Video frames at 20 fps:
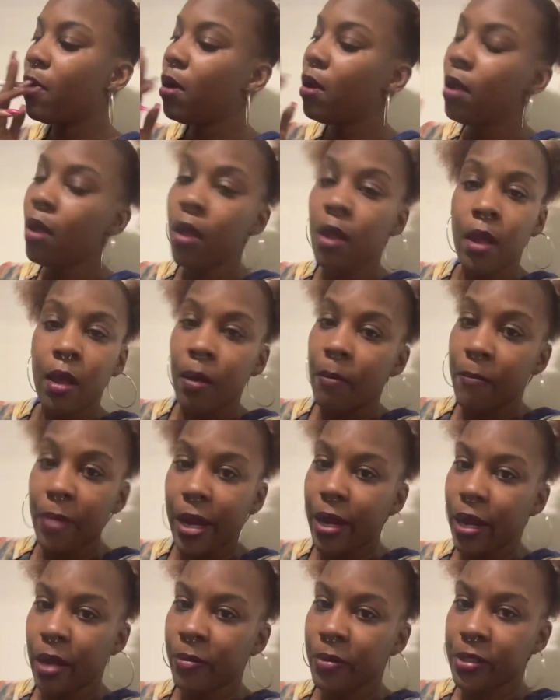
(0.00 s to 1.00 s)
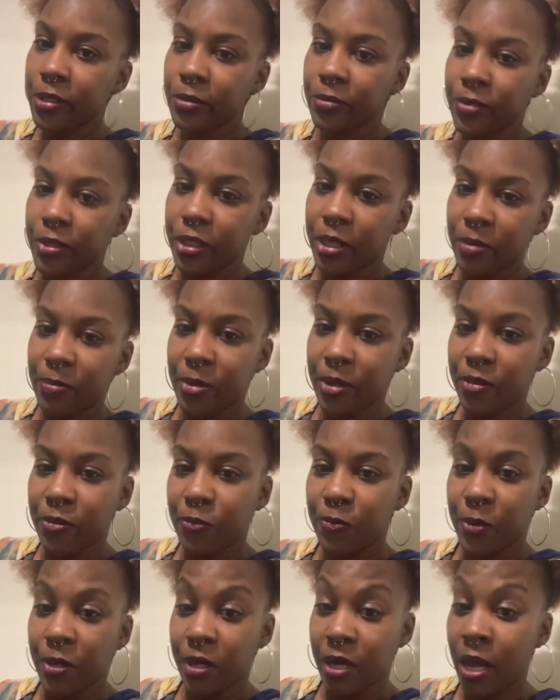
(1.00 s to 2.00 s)
hopefully he get dealt
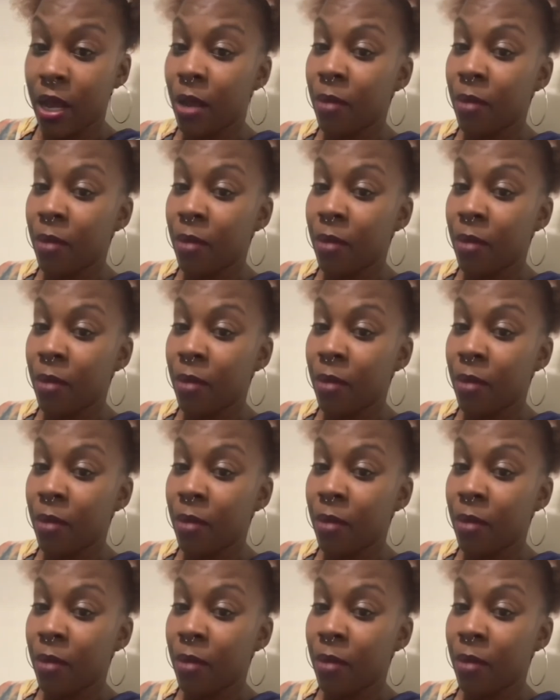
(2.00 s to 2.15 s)
with.